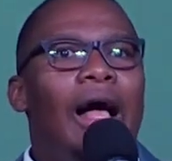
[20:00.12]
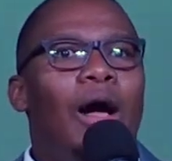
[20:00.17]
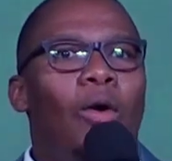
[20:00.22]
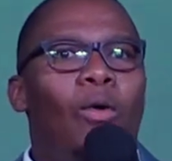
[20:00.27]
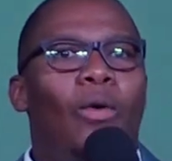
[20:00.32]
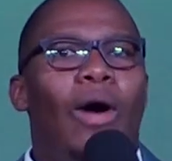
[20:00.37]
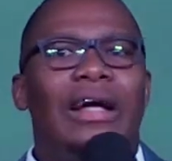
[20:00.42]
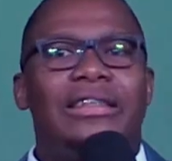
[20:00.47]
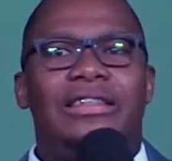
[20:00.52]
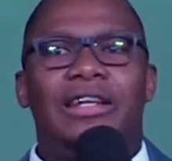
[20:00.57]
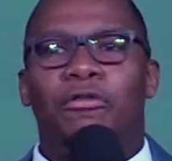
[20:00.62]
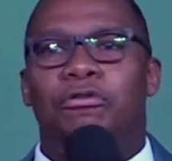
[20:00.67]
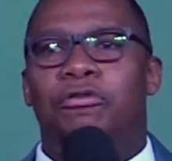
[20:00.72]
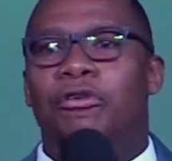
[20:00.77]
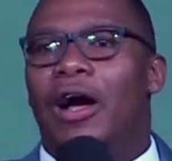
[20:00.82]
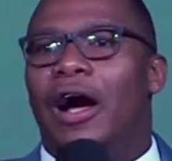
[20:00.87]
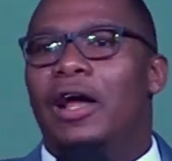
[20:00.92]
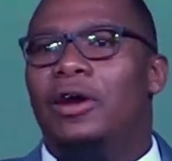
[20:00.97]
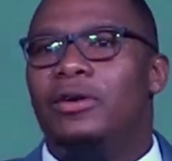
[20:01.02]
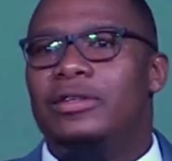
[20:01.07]
Kwathi
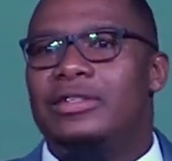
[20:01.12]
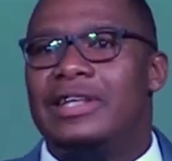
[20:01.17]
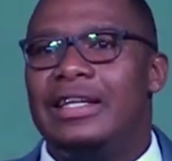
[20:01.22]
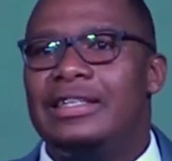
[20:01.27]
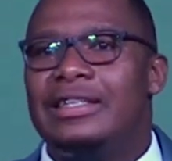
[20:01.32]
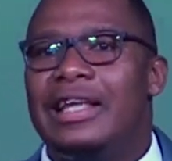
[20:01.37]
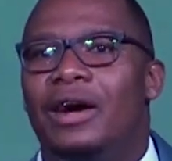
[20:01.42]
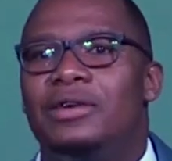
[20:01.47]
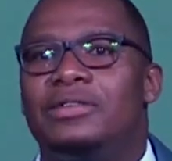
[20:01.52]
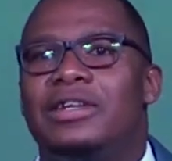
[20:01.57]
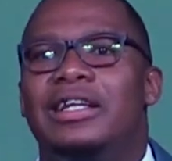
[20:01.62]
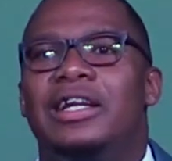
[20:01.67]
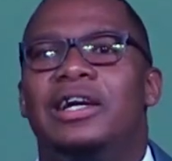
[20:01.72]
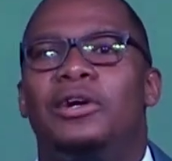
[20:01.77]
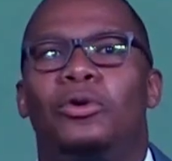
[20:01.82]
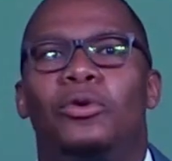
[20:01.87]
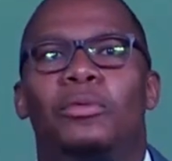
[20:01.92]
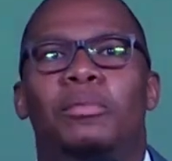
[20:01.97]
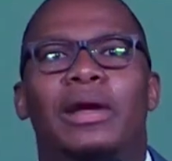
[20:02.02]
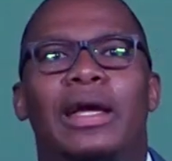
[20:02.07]
kufika lo 10,000
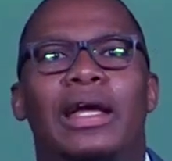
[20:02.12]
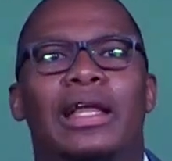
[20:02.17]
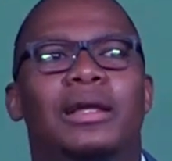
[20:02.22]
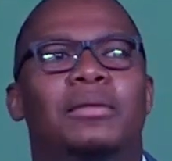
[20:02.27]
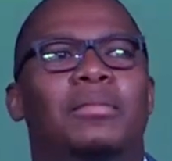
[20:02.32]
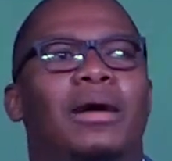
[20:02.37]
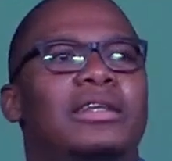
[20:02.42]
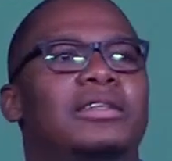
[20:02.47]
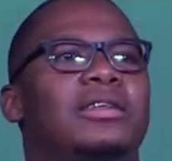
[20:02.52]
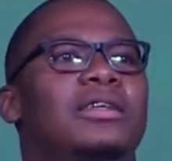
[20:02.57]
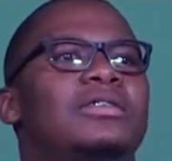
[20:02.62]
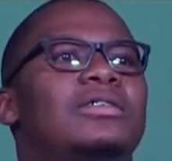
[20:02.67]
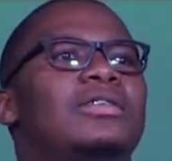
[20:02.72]
erumini bathi